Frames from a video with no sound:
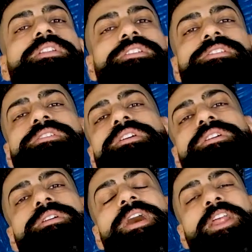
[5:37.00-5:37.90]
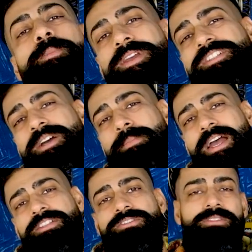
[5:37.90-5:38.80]
This is a alopecia
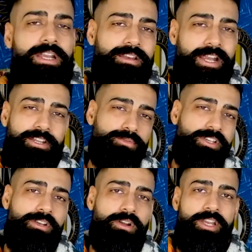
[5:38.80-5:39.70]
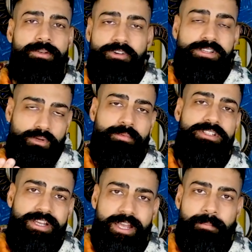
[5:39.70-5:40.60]
patch. I tried using it on it. First,
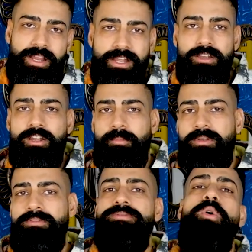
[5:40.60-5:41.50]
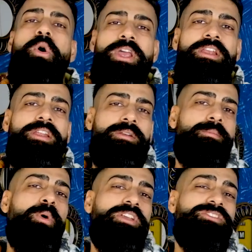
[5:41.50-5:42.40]
obviously, I applied a little bit of oil and
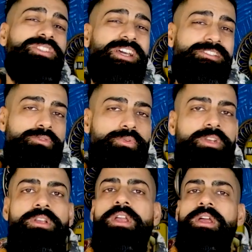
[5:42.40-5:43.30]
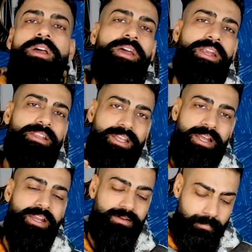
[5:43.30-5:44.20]
moisturizer to it, and then
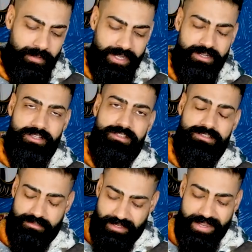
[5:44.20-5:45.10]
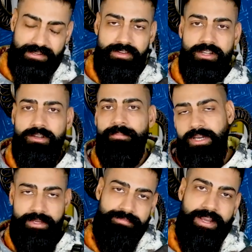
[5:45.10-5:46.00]
I applied this activator.
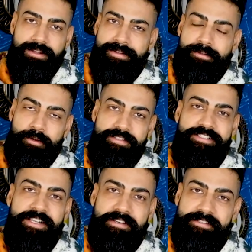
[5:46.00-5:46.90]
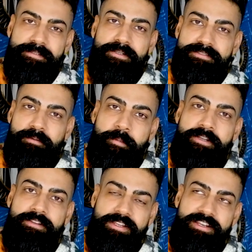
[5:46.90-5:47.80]
I frankly did not see any results from
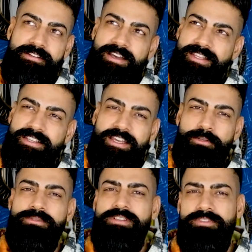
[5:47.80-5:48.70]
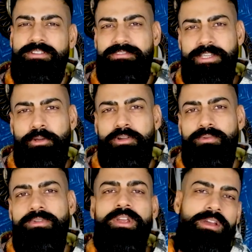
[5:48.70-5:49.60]
it I think I used it for a week or
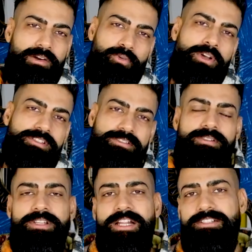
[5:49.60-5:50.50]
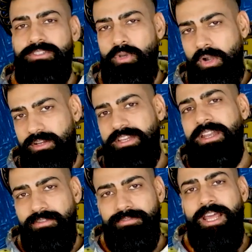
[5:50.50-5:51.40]
two. Of course, that's not
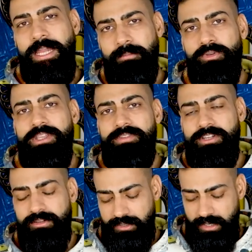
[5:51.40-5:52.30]
enough time to give it,